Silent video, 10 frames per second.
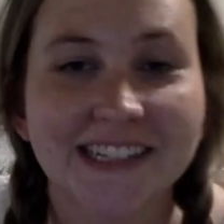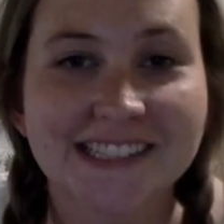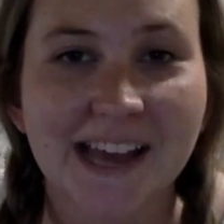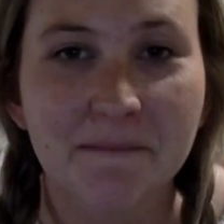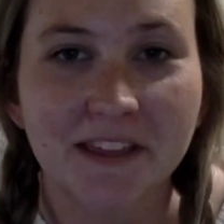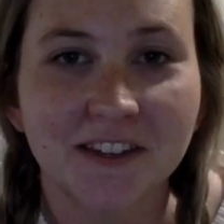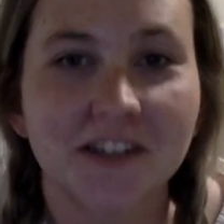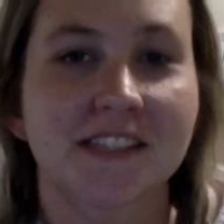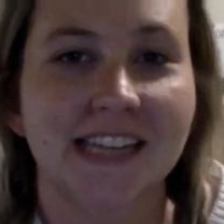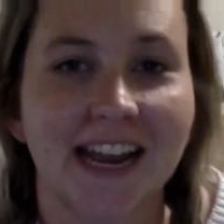audience, happy
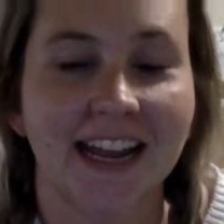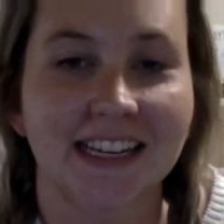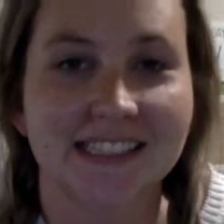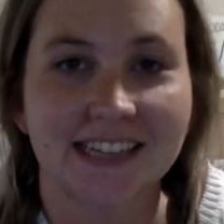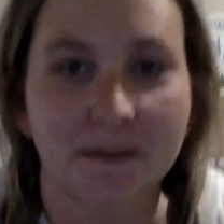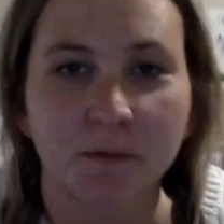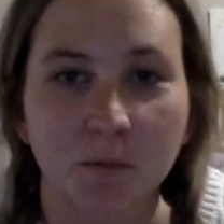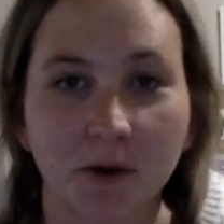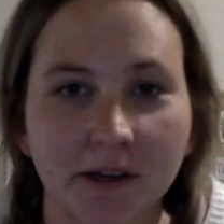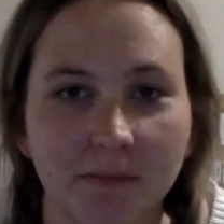Thursday. It's time for
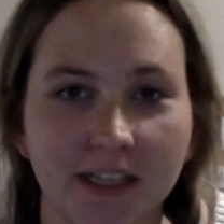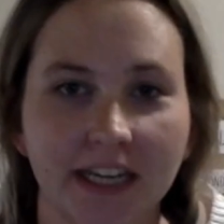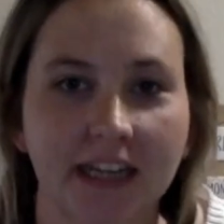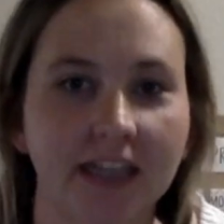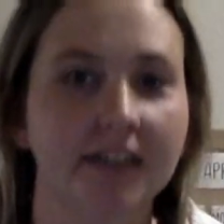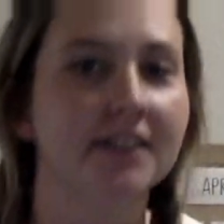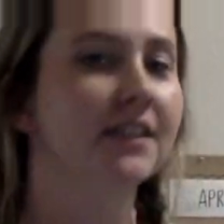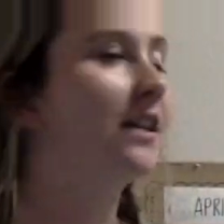morning meeting.